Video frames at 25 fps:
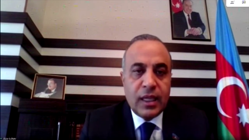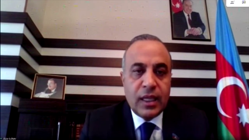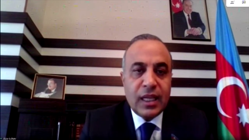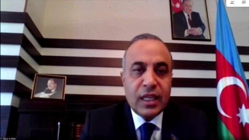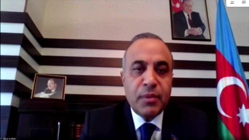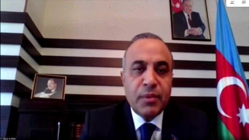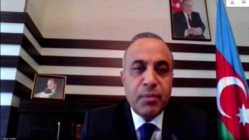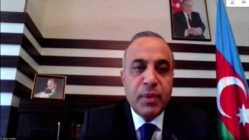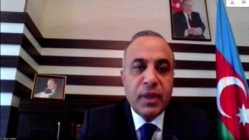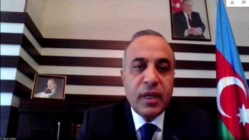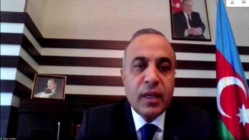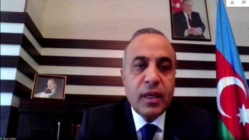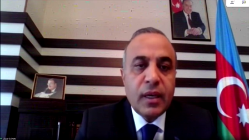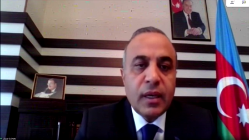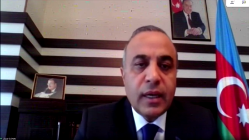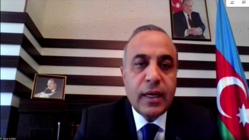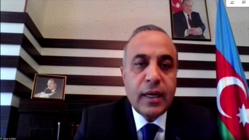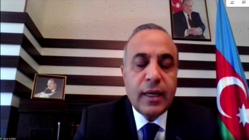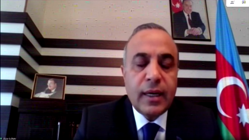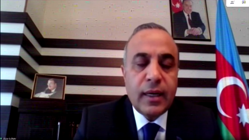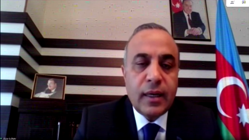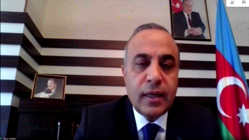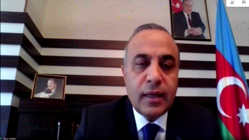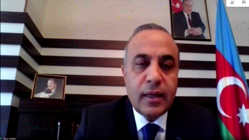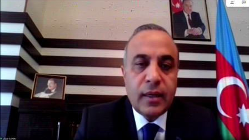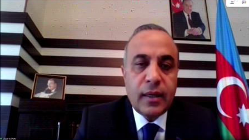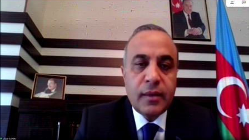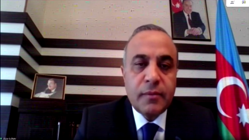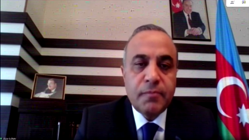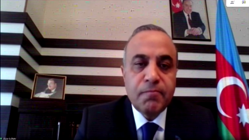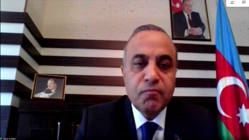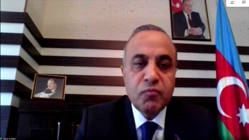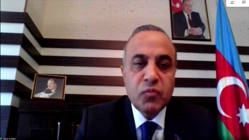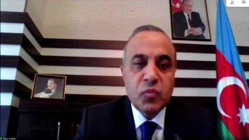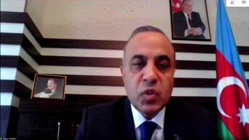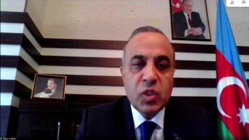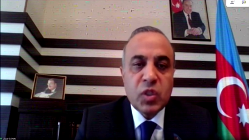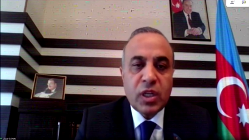Let me
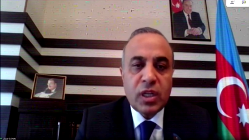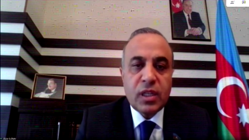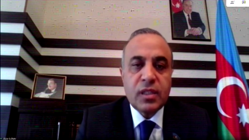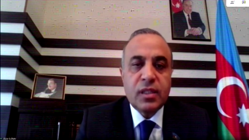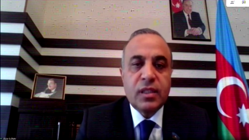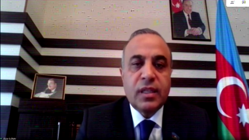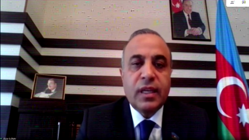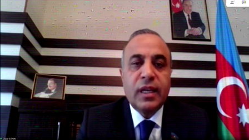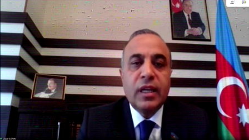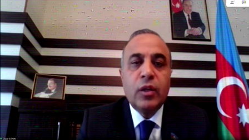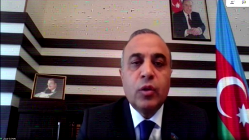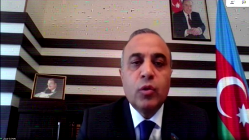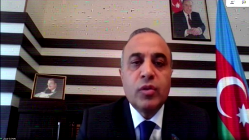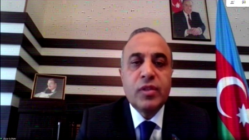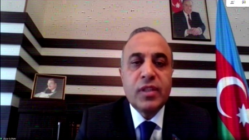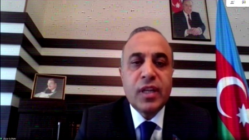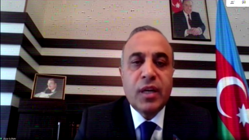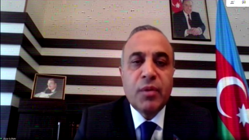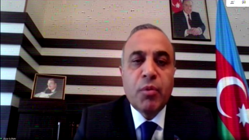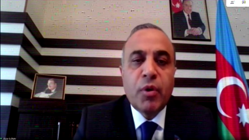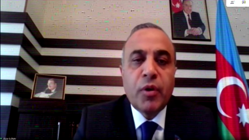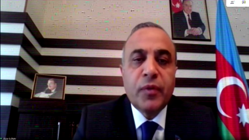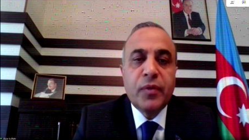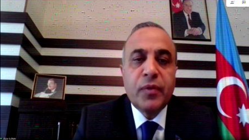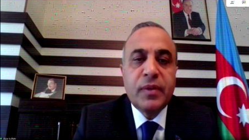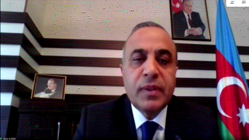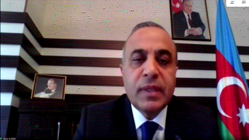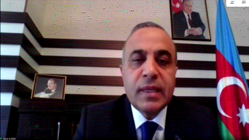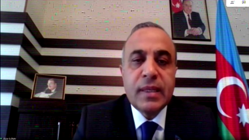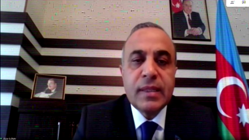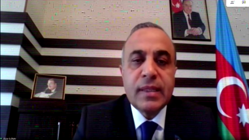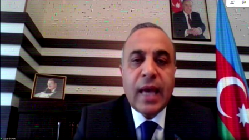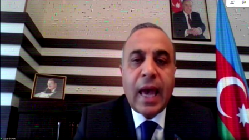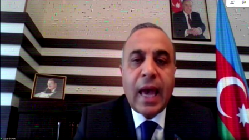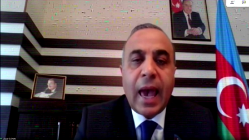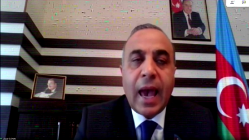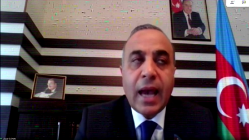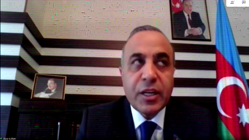just tell you some of
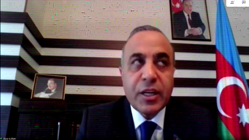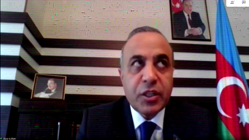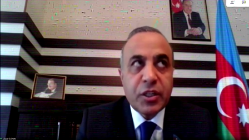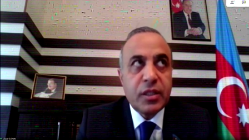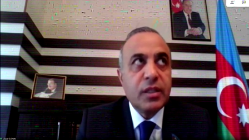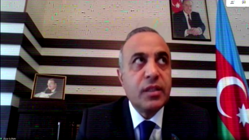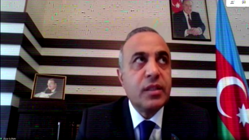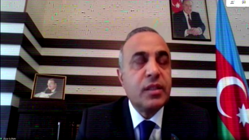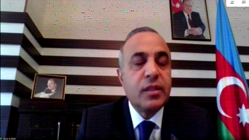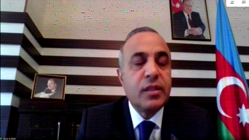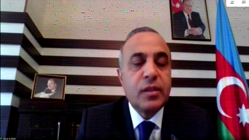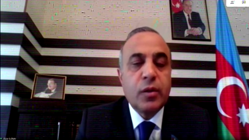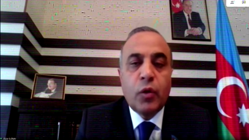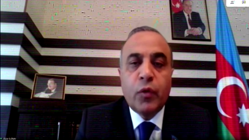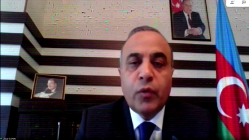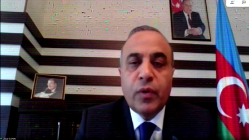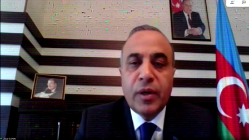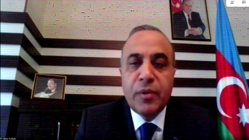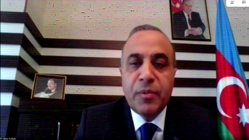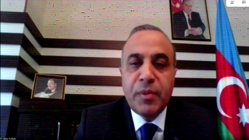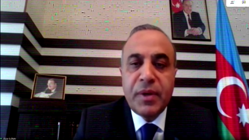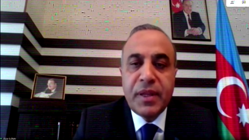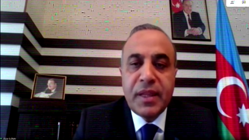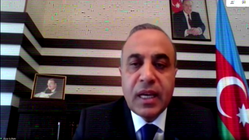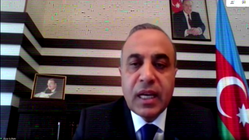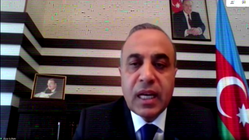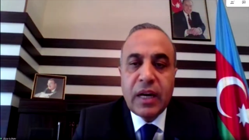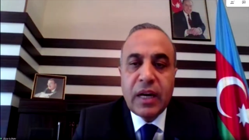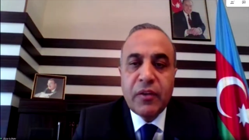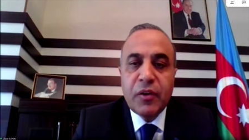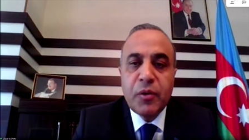these actions of Armenian